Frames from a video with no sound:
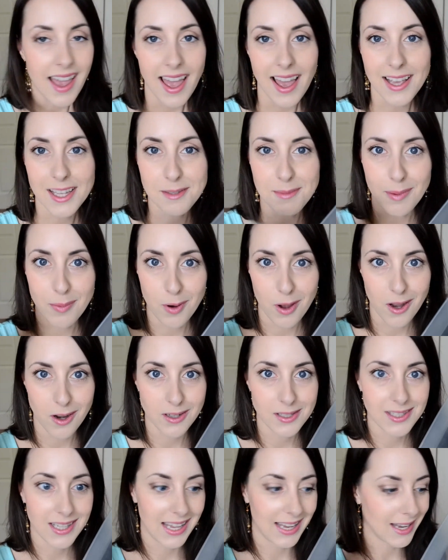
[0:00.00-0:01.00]
As my
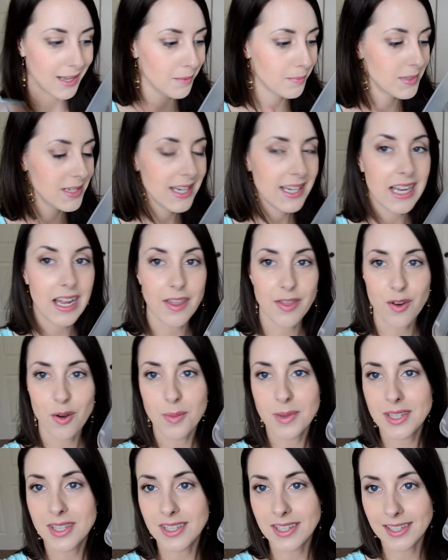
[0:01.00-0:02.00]
products get emptied, I throw
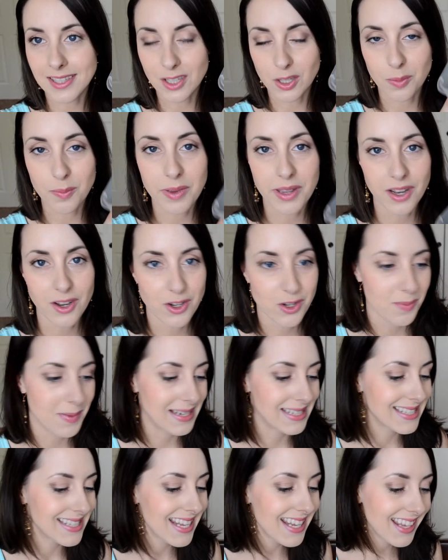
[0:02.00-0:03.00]
them into this little bin under my
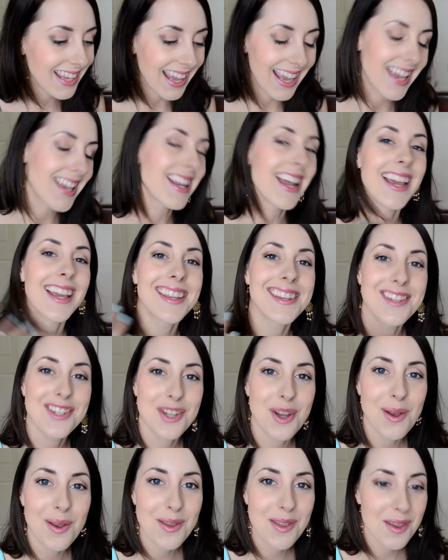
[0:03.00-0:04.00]
sink and I can
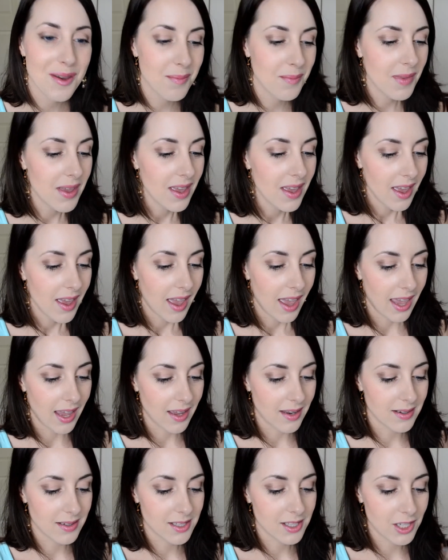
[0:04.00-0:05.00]
show you them
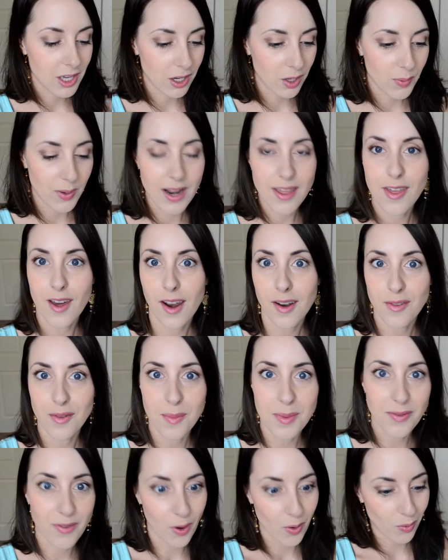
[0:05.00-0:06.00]
and tell you what I thought of
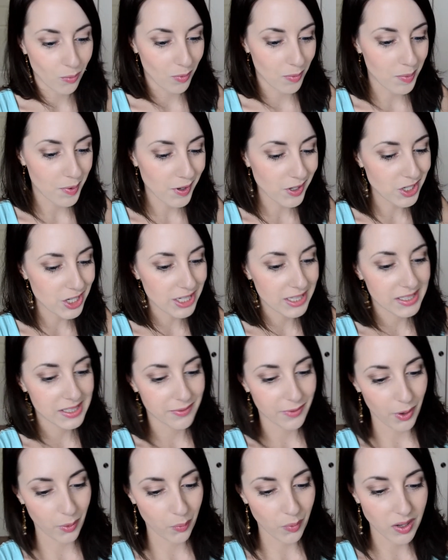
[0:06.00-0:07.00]
them, if I would repurchase,
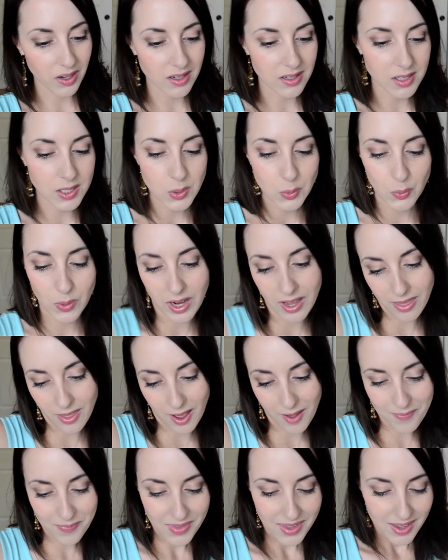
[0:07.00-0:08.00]
if I wouldn't, what I
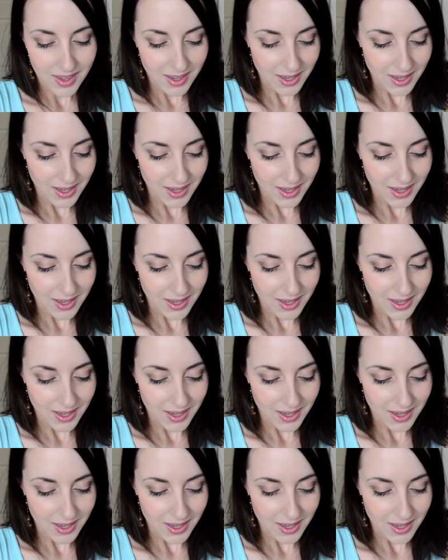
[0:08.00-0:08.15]
thought.